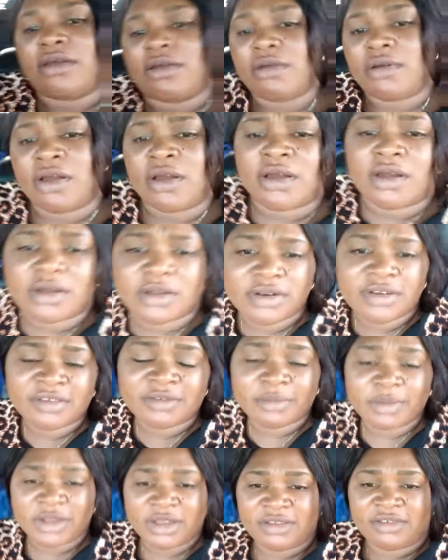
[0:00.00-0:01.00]
Oh, this
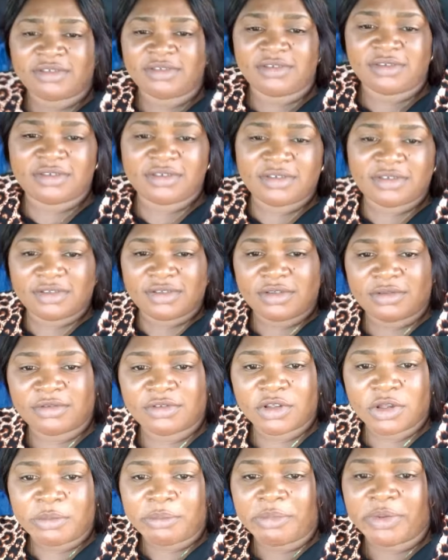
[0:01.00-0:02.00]
place is
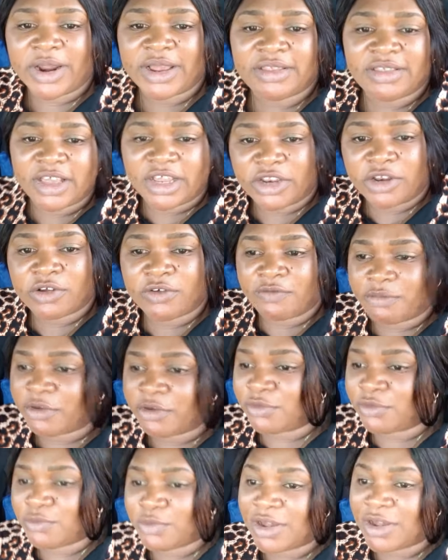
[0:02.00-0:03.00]
not bright enough,
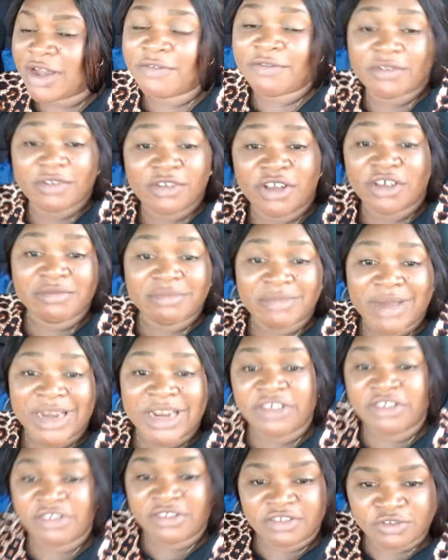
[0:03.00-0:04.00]
but we'll have to just manage it